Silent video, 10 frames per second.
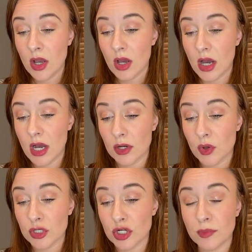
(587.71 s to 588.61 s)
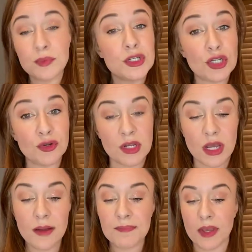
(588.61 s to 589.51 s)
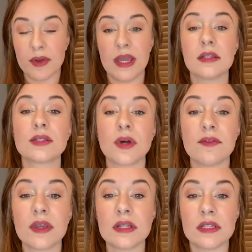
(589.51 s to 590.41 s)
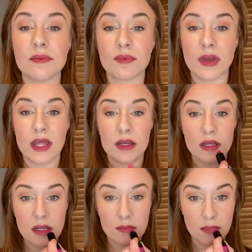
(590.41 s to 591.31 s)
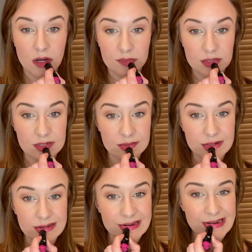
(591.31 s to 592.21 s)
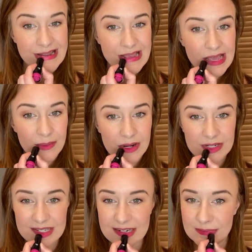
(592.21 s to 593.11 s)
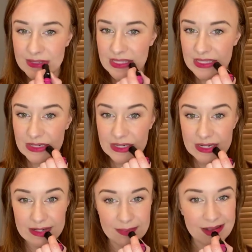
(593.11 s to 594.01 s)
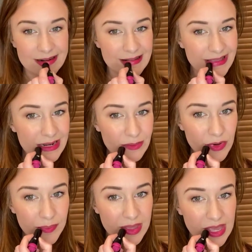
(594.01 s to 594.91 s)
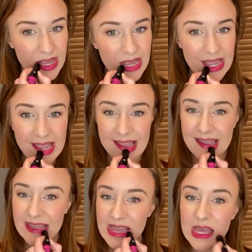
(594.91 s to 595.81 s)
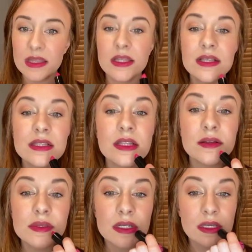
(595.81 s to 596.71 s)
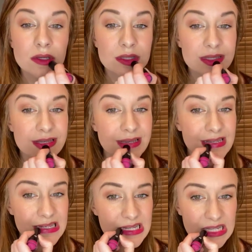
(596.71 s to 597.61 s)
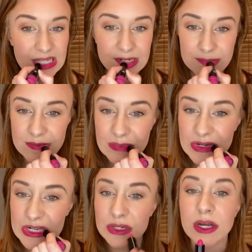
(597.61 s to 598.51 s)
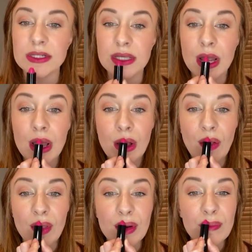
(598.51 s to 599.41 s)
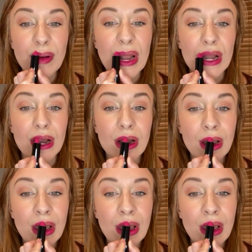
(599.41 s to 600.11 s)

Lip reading: Cordoba Petunia, all right? So I have like a deep red mauve situation. But I'm just gonna put this over here to make it a little more pink. And this lipstick, you can see, is just a little more moisturizing, a little brighter.